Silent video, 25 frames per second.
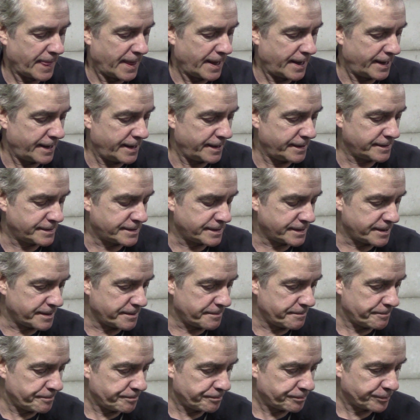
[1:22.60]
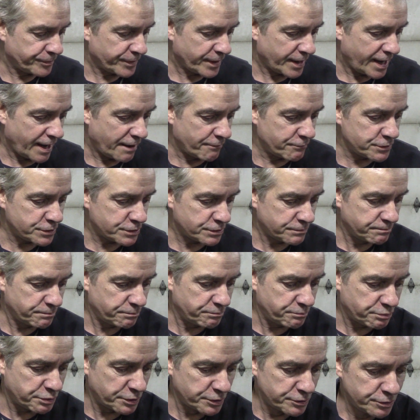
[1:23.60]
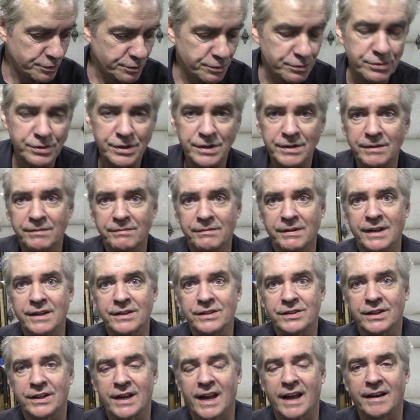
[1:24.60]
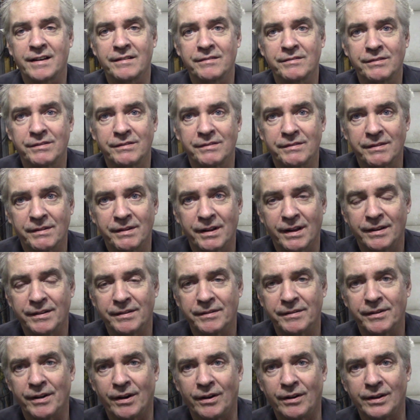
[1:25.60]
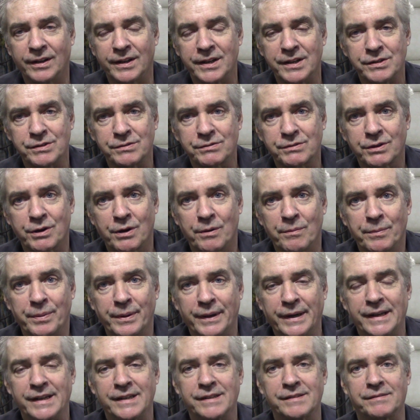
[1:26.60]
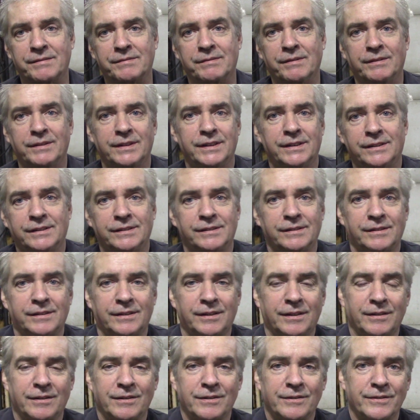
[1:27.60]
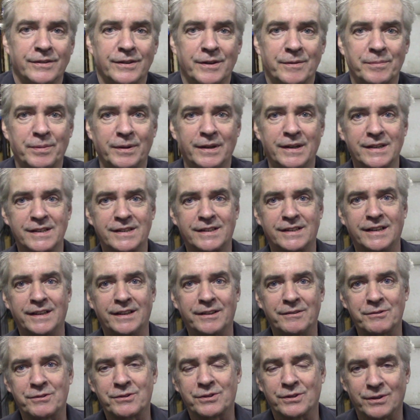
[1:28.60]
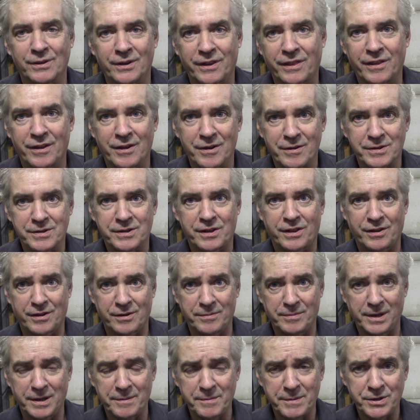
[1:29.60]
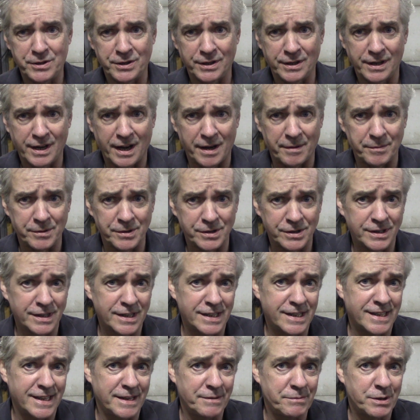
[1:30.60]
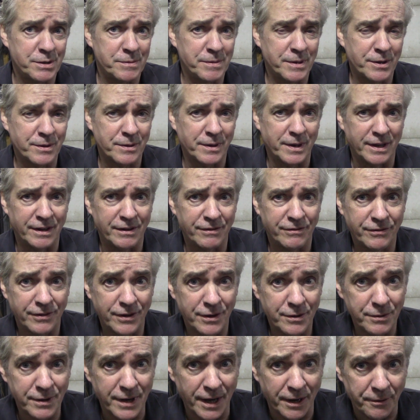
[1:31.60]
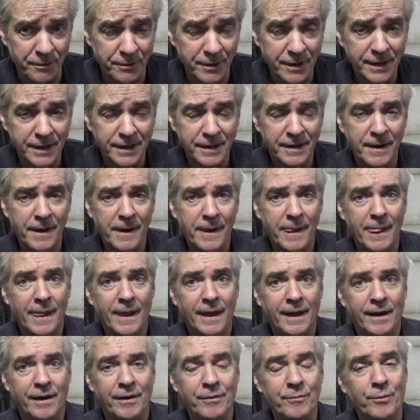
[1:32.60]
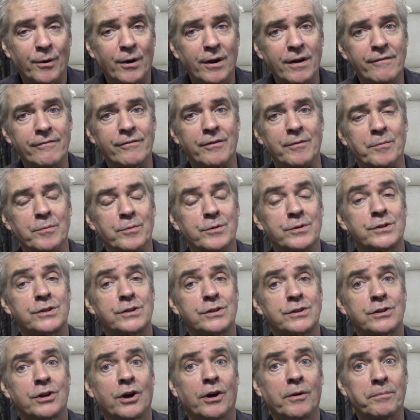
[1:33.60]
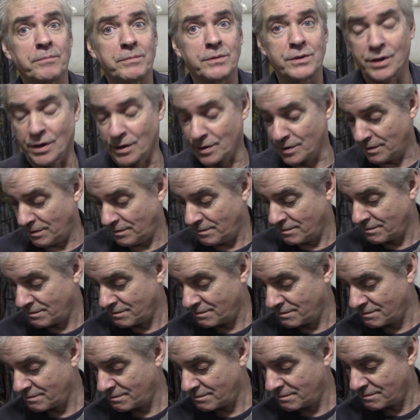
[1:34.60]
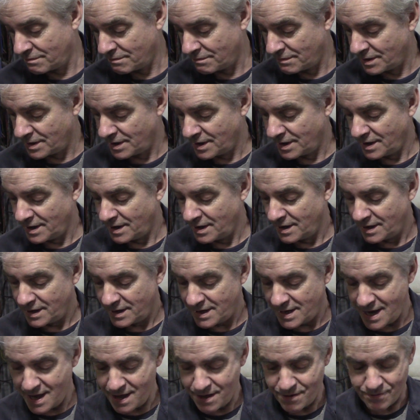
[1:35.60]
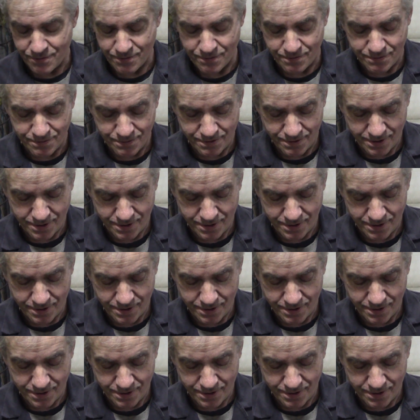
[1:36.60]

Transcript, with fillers: and um, I was perusing internet and, and all these companies, you know, all over the place, seeing who sold thermal imaging cameras, and there seems to be quite a few now. And one of them was Topdon. Now,